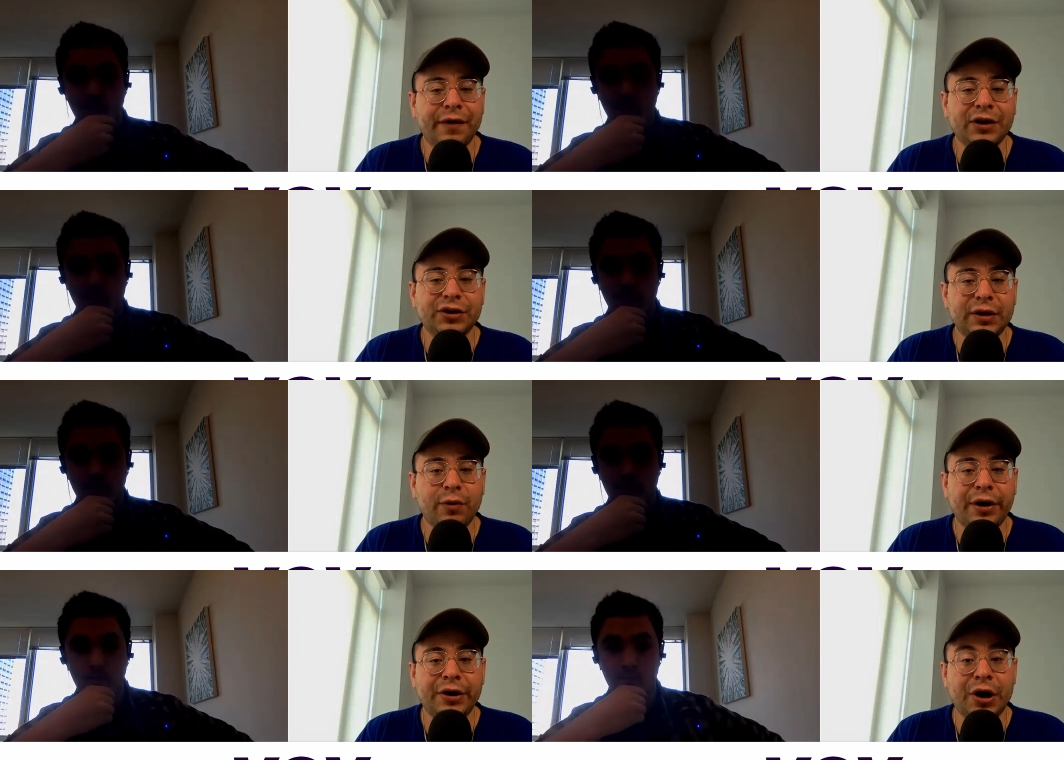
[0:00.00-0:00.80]
Speaker 1: you
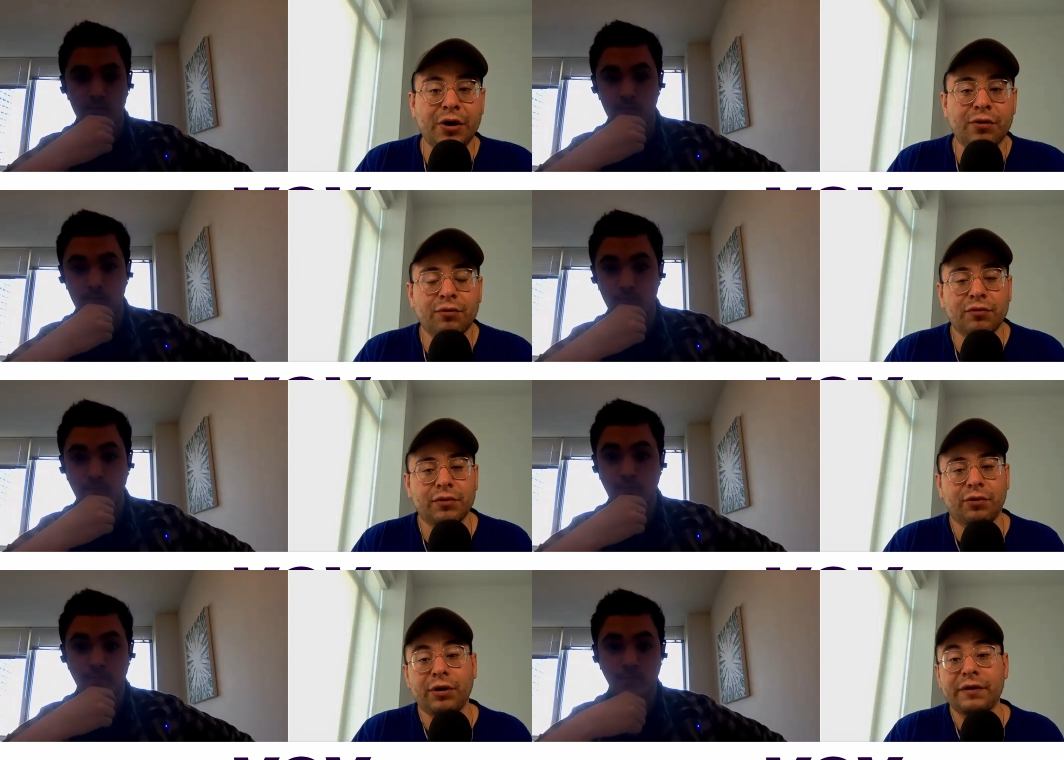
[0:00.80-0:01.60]
eventually want to
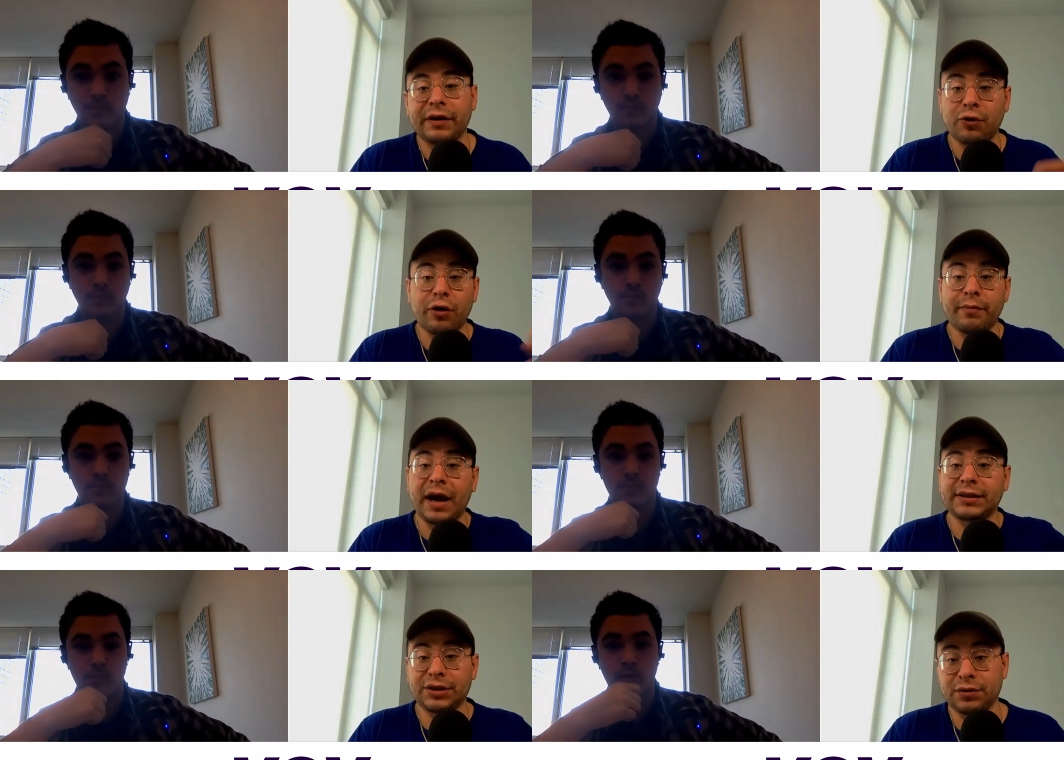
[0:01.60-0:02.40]
know, or even
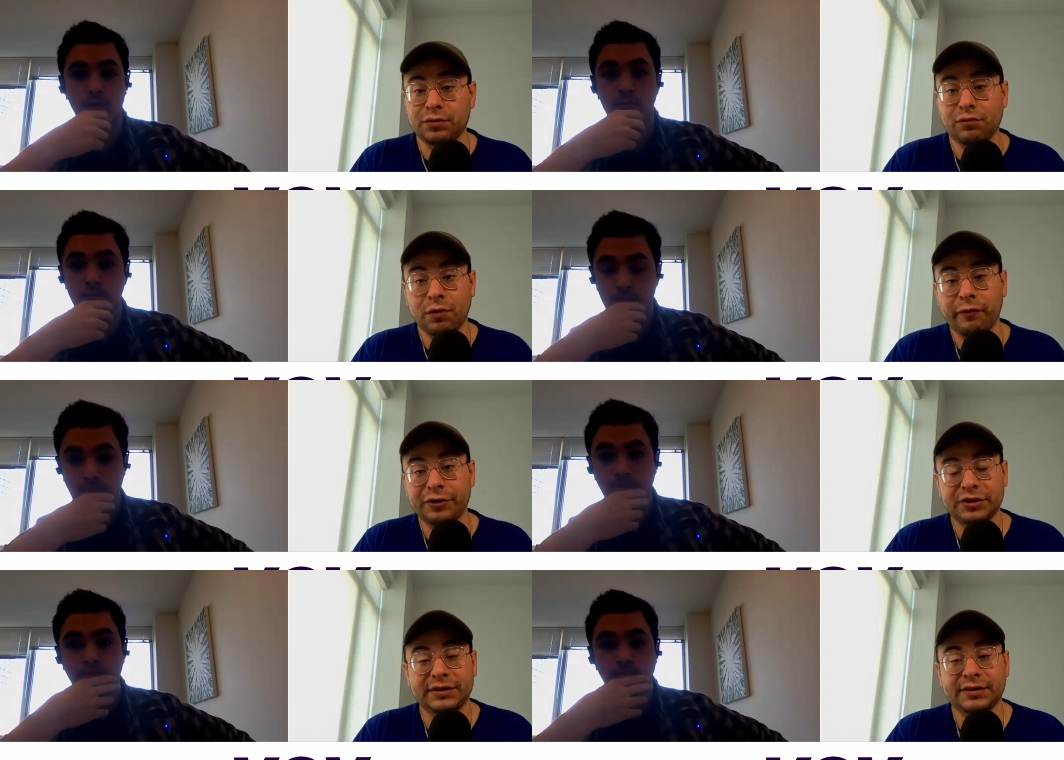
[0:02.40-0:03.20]
going back to
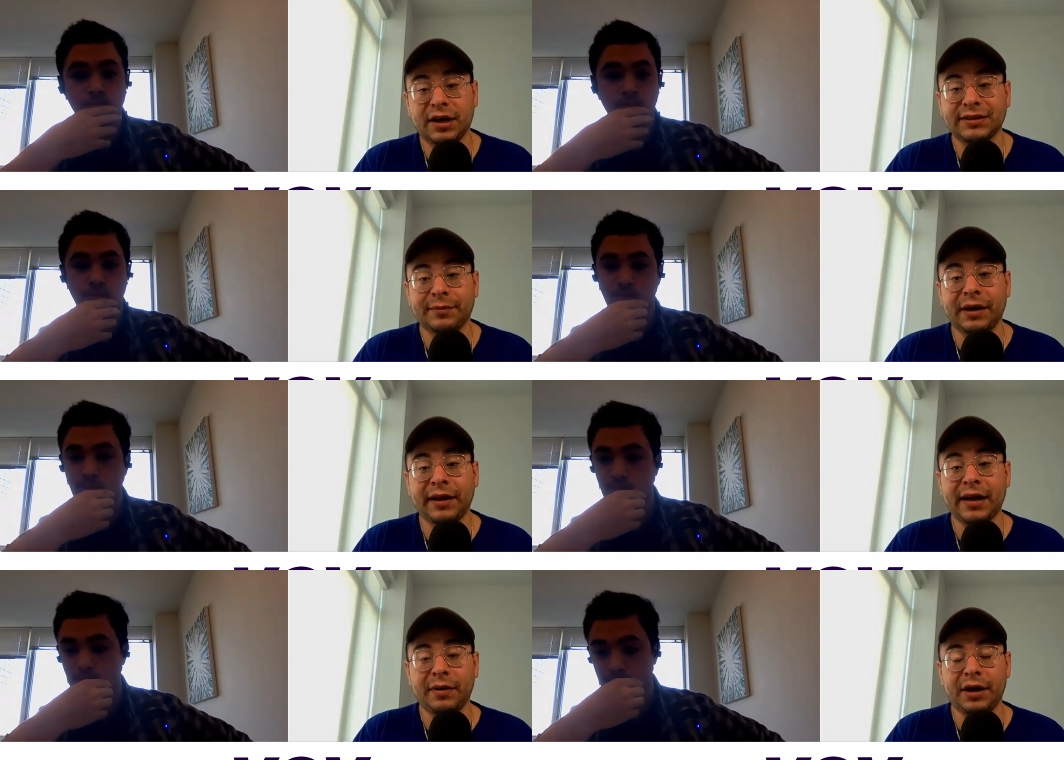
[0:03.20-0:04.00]
what we were just
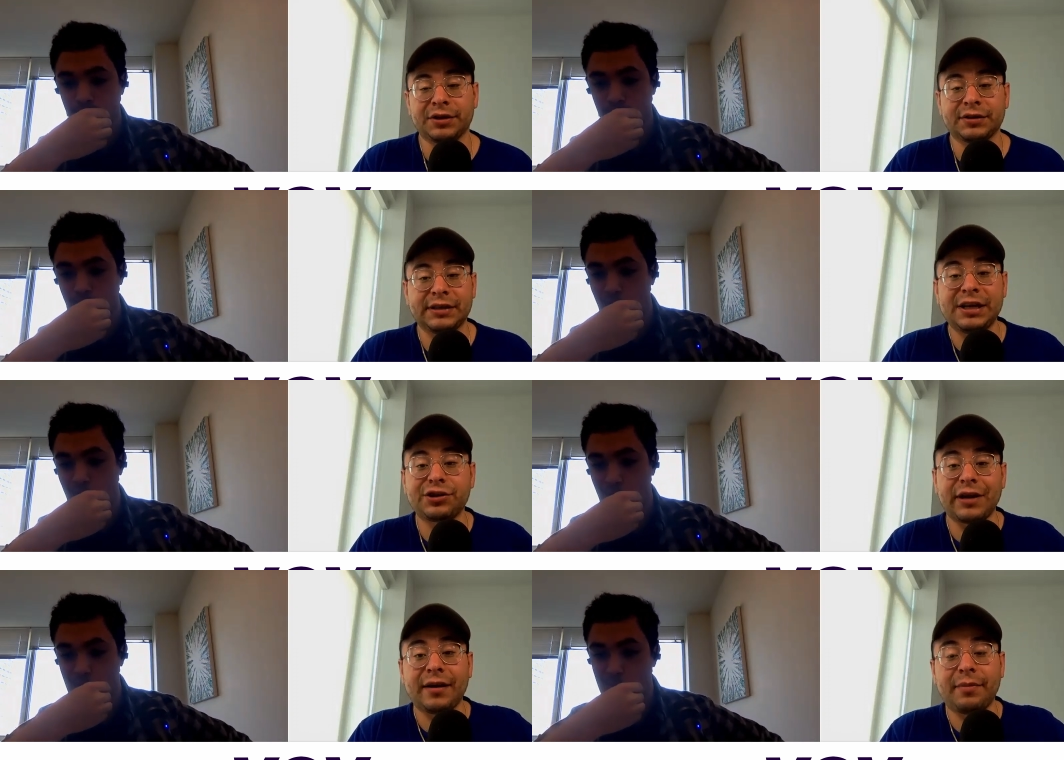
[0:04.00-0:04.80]
discussing about landing
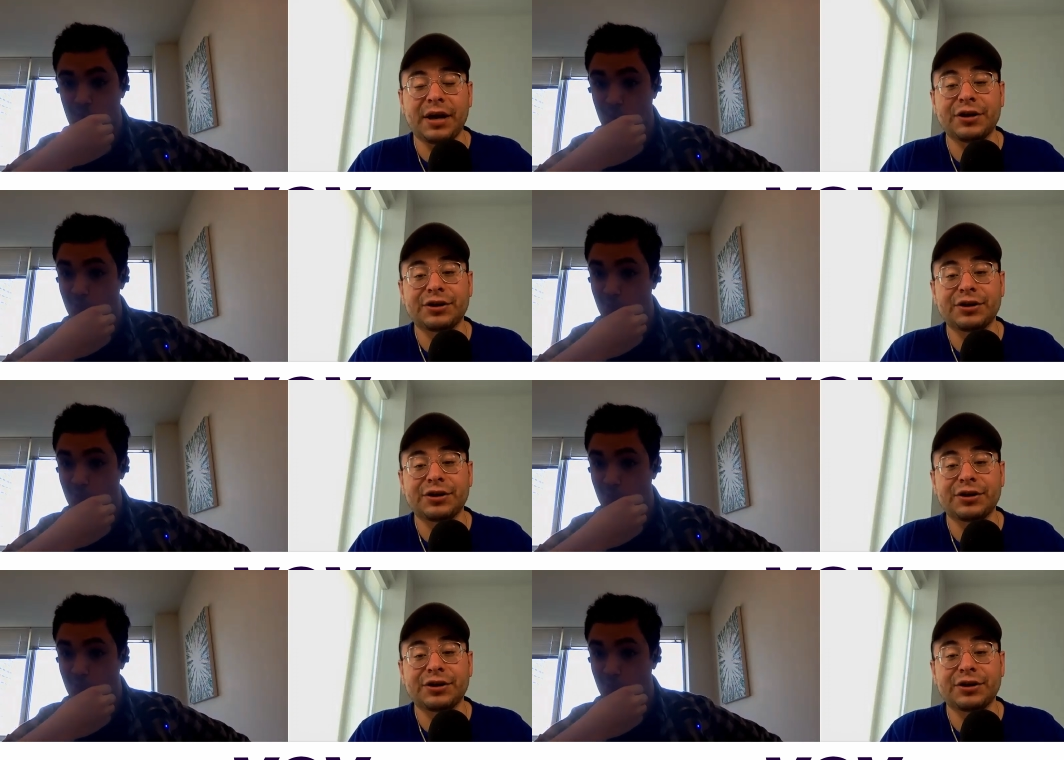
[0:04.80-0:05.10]
pages, each landing